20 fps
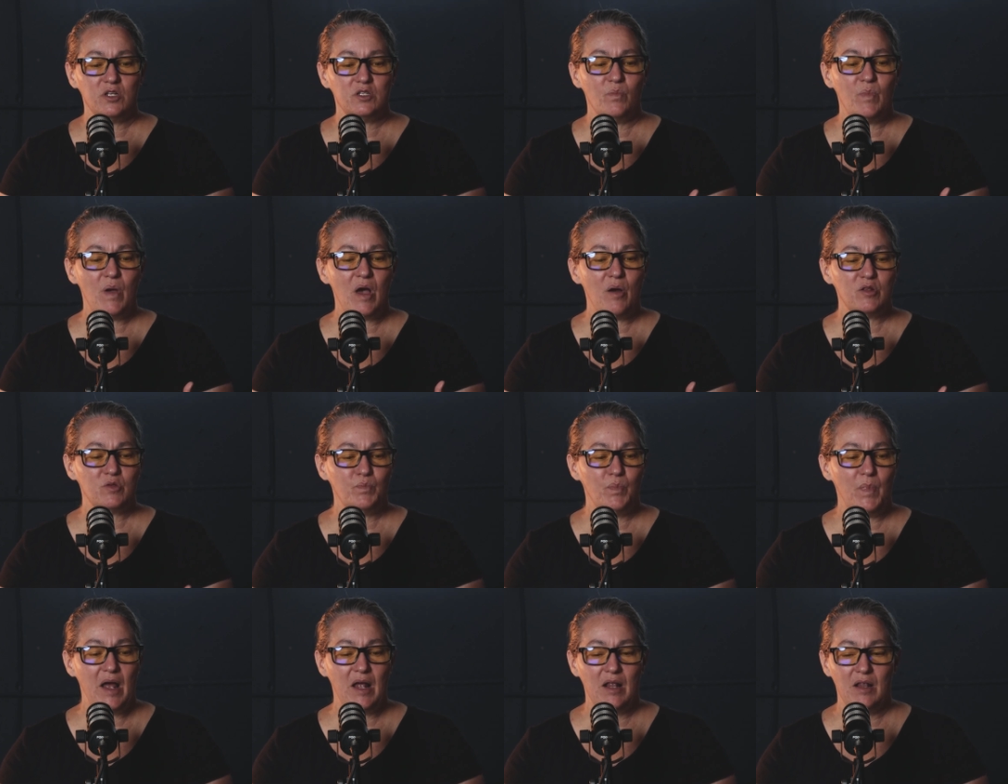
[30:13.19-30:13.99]
It's
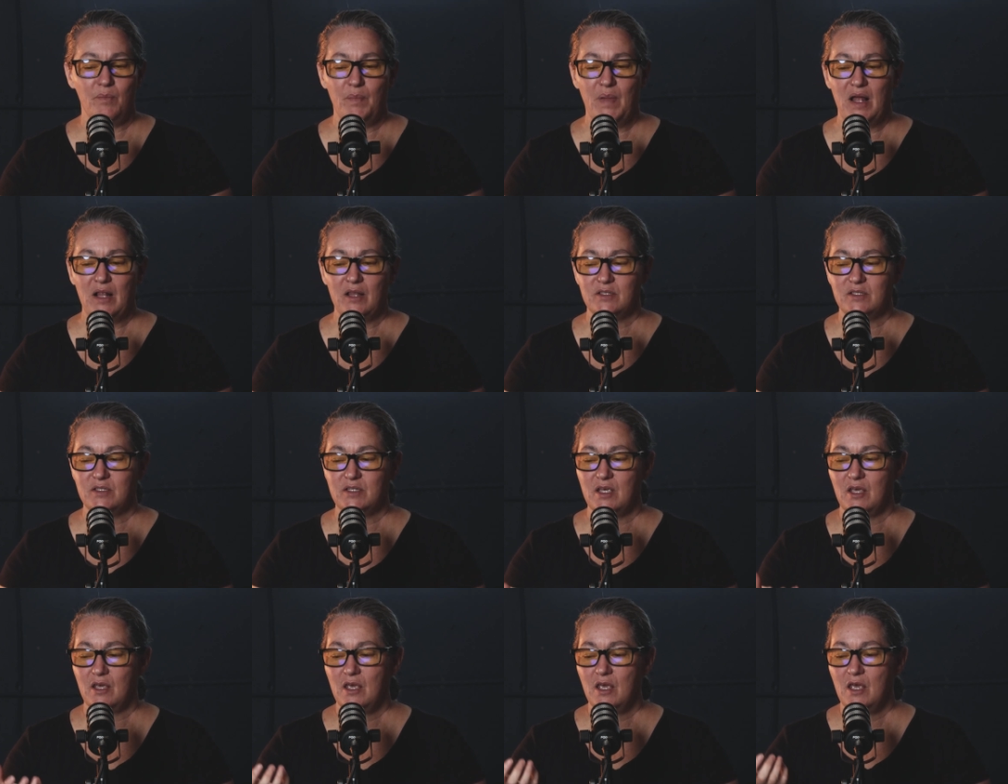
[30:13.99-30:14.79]
about
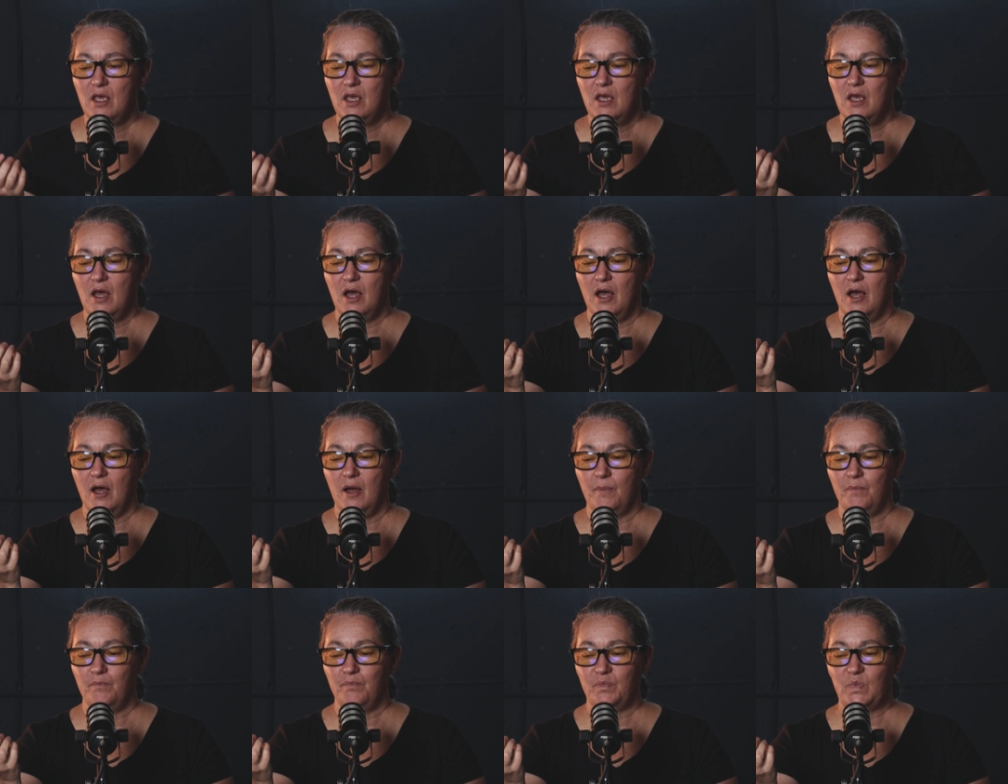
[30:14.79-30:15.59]
balancing
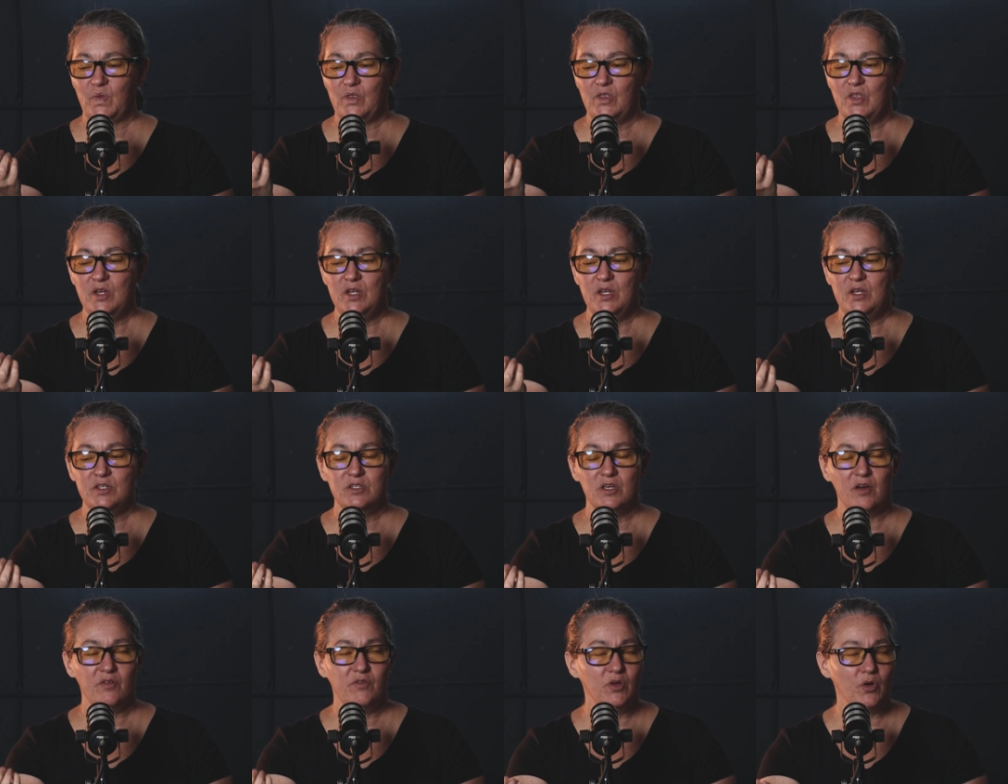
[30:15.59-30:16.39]
the
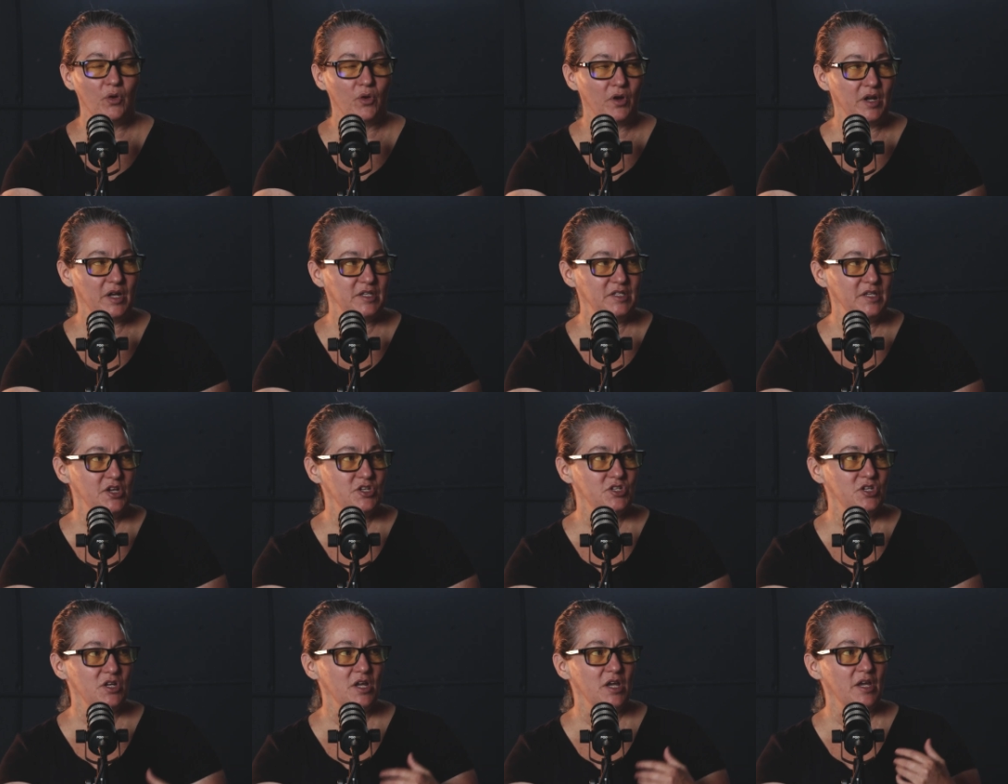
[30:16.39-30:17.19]
needs of the
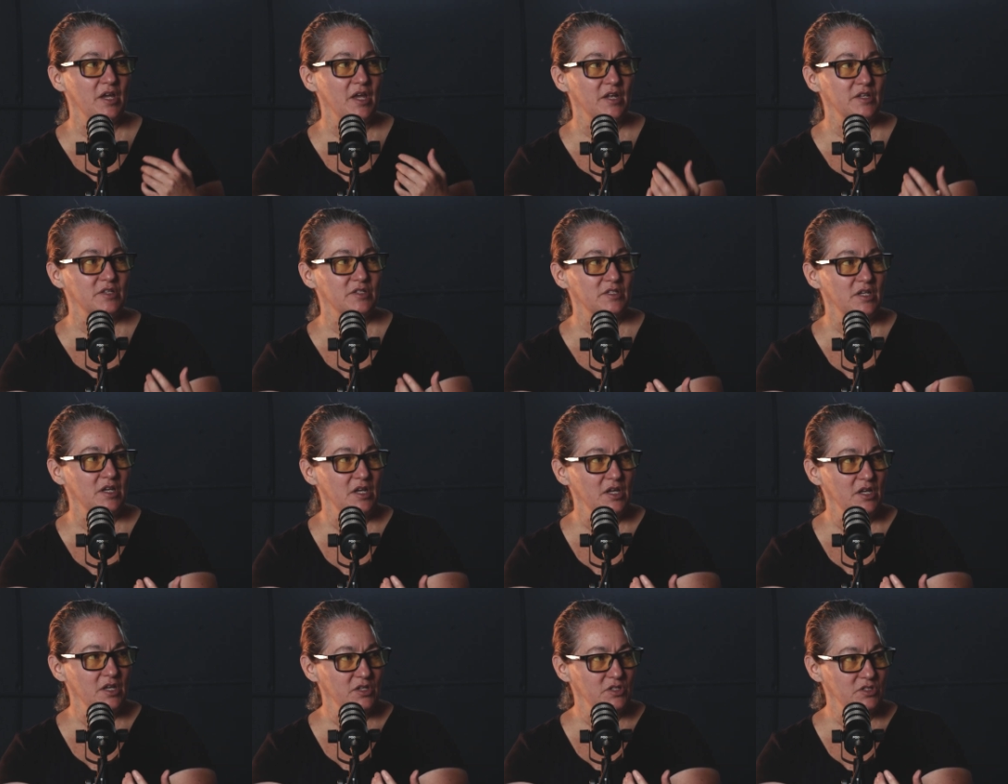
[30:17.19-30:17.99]
organization against
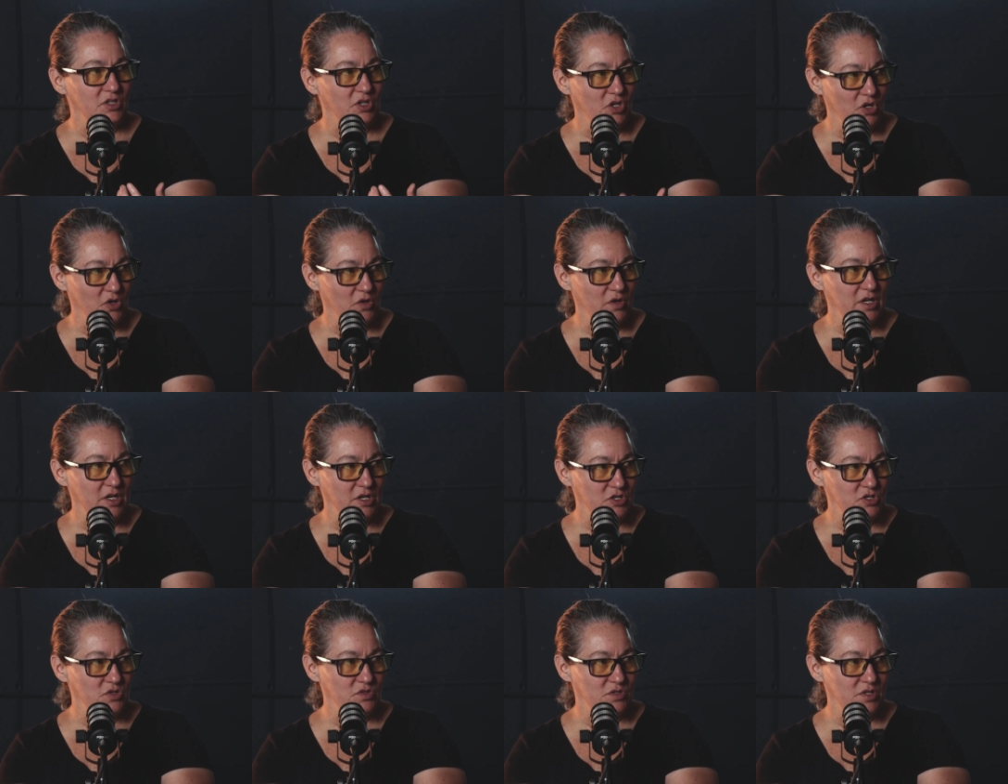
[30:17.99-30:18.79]
security
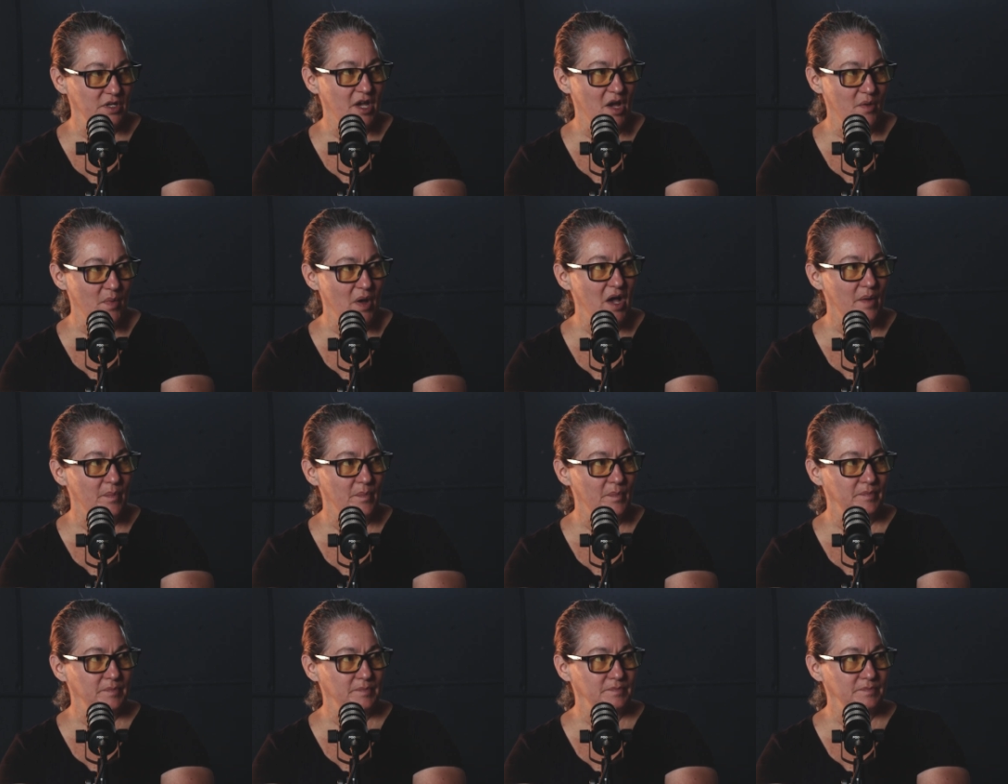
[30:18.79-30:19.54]
issues that come up.